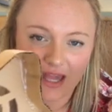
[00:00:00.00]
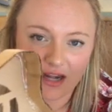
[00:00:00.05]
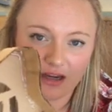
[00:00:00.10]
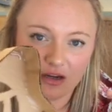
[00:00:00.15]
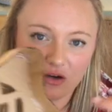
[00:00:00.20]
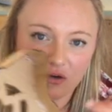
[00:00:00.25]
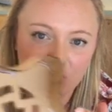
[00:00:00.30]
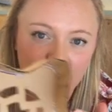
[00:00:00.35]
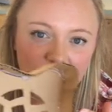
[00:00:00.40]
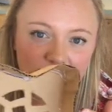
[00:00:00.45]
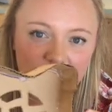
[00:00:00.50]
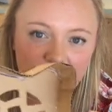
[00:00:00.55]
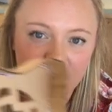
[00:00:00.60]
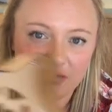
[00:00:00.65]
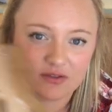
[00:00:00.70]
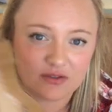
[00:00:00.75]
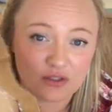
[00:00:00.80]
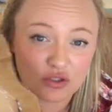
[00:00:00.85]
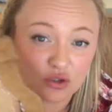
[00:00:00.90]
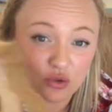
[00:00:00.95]
adding our
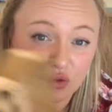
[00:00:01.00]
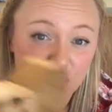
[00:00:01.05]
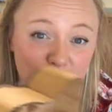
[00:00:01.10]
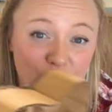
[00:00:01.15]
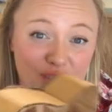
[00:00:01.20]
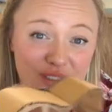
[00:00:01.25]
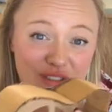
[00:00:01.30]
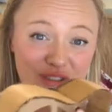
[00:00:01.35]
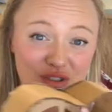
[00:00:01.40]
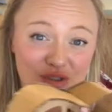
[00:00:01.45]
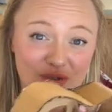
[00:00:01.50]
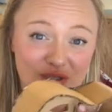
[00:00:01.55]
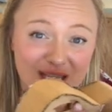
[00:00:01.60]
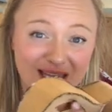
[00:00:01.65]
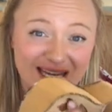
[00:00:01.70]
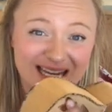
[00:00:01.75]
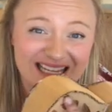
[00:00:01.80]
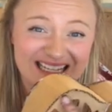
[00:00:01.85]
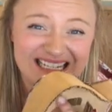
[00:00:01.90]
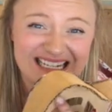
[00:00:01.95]
windows, you're going to
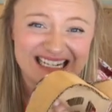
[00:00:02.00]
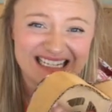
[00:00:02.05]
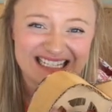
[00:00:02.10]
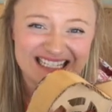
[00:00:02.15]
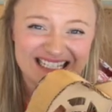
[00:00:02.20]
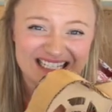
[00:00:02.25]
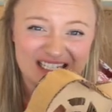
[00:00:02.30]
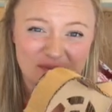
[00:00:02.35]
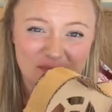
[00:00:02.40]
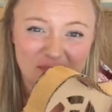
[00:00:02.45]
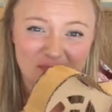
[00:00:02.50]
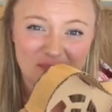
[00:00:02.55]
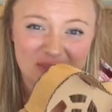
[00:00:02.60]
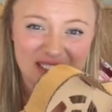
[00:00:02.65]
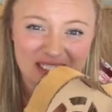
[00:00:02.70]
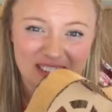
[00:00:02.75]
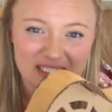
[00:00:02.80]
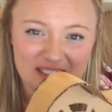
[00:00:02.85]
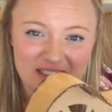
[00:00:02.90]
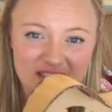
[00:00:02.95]
get a custom
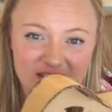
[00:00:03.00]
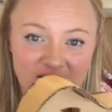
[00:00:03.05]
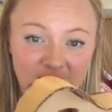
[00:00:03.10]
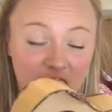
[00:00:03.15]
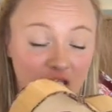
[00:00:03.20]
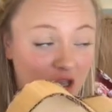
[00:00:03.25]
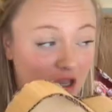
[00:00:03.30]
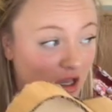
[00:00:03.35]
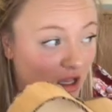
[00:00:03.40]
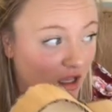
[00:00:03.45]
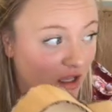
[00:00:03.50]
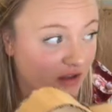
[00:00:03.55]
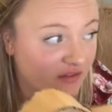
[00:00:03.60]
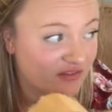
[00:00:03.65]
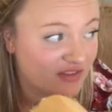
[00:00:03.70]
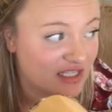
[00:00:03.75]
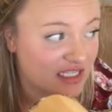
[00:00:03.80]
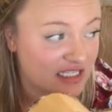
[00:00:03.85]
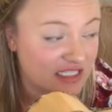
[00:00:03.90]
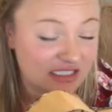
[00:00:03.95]
piece
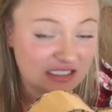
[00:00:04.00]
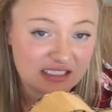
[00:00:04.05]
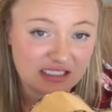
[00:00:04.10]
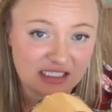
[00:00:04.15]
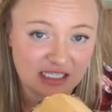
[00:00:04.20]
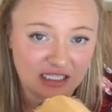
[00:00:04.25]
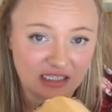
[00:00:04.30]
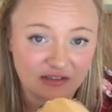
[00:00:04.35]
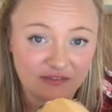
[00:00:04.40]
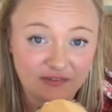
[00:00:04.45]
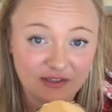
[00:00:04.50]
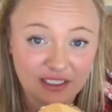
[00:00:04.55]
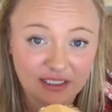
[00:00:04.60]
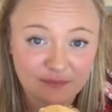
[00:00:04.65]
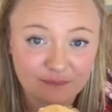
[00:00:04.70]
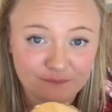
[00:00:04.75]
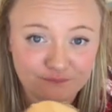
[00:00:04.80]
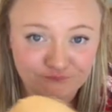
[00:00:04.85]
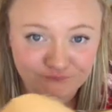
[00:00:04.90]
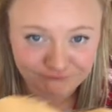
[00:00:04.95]
of the cellophane.
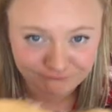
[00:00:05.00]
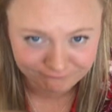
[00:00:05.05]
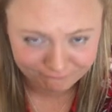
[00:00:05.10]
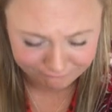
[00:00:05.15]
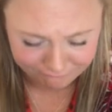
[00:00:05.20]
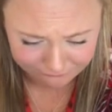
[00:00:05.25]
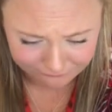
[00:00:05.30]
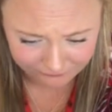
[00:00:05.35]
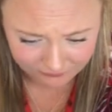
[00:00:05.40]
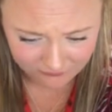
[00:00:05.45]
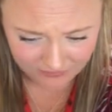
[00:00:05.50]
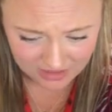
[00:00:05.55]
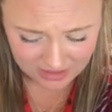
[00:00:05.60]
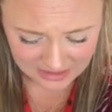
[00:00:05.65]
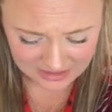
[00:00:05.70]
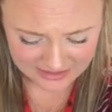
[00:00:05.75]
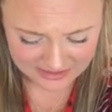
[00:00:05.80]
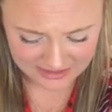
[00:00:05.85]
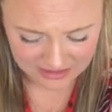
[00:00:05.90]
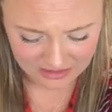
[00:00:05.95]

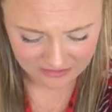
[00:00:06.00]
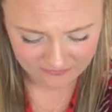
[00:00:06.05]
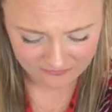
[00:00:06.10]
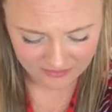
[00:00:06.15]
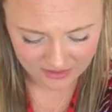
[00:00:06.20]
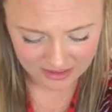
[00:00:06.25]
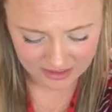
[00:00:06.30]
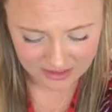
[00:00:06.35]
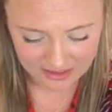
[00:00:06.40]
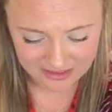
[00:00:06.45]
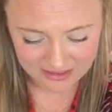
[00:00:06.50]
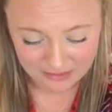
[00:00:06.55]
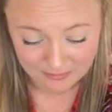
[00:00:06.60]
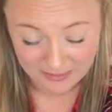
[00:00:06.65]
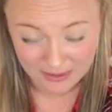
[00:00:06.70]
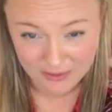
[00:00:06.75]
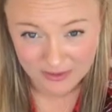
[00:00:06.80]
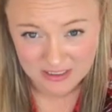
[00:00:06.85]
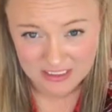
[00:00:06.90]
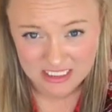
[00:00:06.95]
A cellophane is
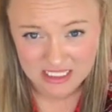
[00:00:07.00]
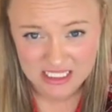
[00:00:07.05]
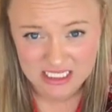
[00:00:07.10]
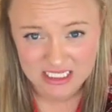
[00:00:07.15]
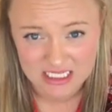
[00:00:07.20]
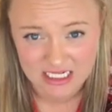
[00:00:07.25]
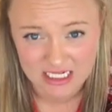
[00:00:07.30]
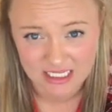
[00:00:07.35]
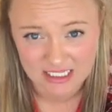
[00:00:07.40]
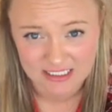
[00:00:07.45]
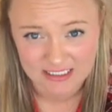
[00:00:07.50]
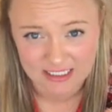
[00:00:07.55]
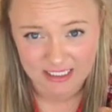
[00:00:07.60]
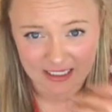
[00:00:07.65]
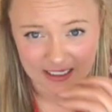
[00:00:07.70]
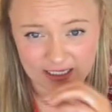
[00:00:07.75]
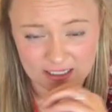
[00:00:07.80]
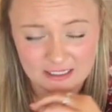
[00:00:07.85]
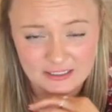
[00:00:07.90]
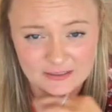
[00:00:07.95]
about as thin as
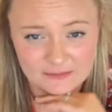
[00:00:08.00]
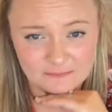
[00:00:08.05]
like